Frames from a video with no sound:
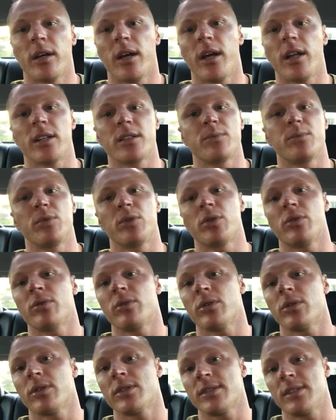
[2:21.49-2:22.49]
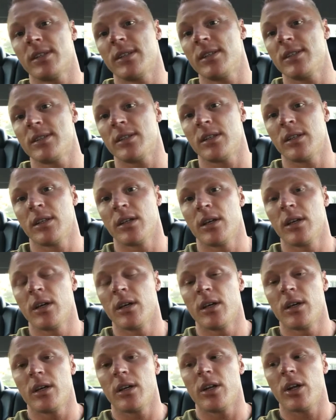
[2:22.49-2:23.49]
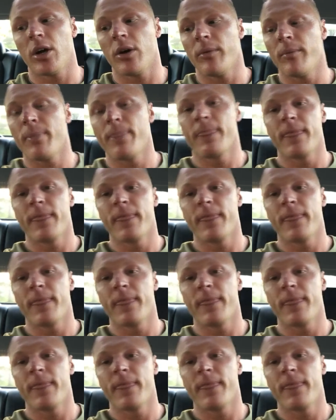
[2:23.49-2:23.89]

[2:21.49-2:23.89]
and it's beautiful and it's easy, you know.